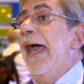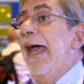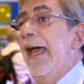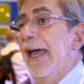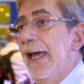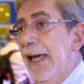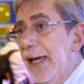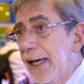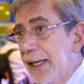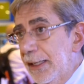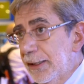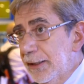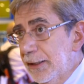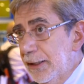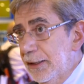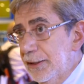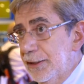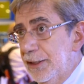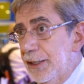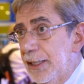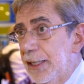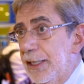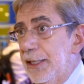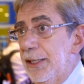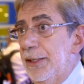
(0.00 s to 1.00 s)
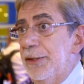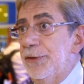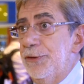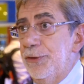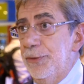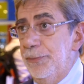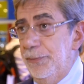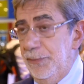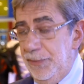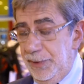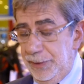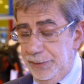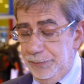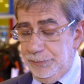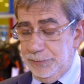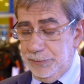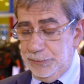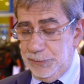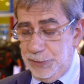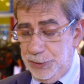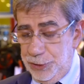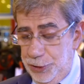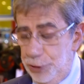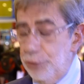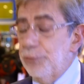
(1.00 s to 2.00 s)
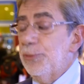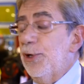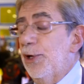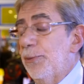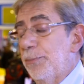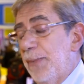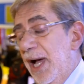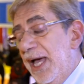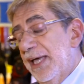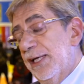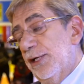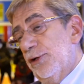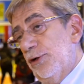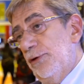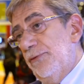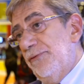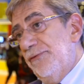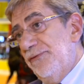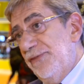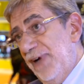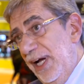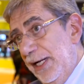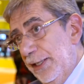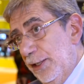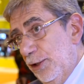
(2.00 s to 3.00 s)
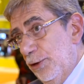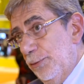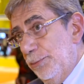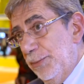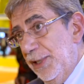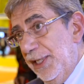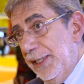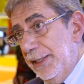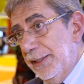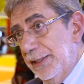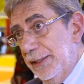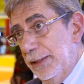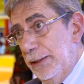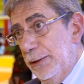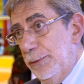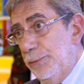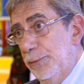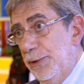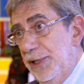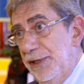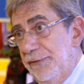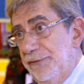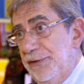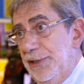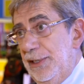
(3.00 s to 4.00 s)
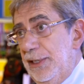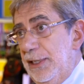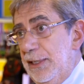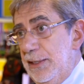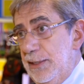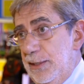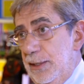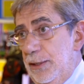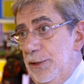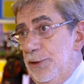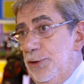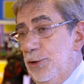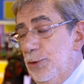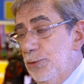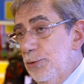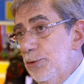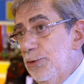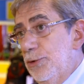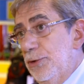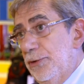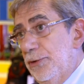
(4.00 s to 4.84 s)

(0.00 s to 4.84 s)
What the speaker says: and the tumor microenvironment with these two